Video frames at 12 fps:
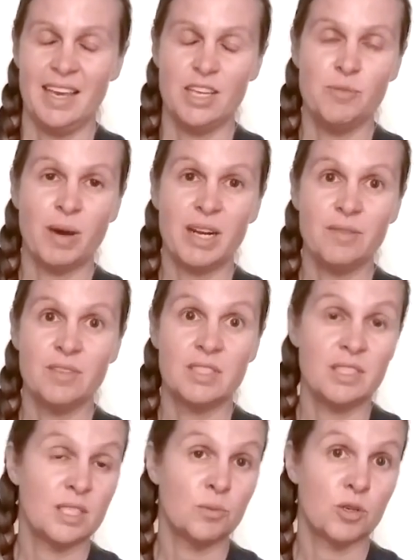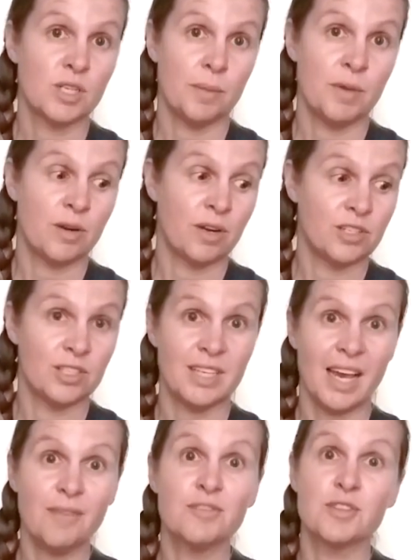And you might even see some more tummy crunches
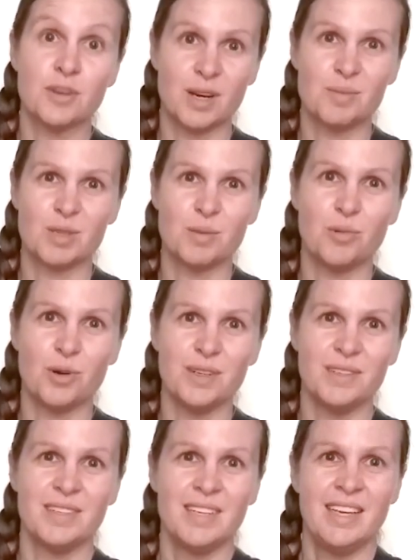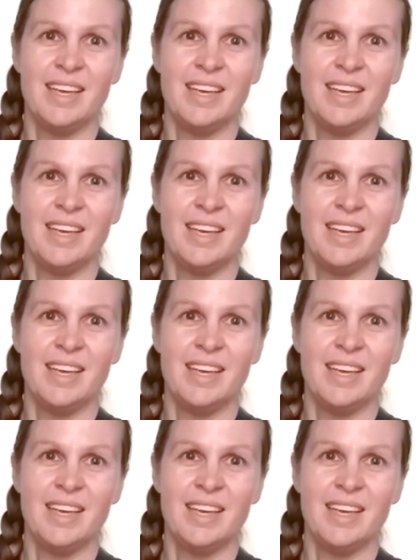after the arms are born.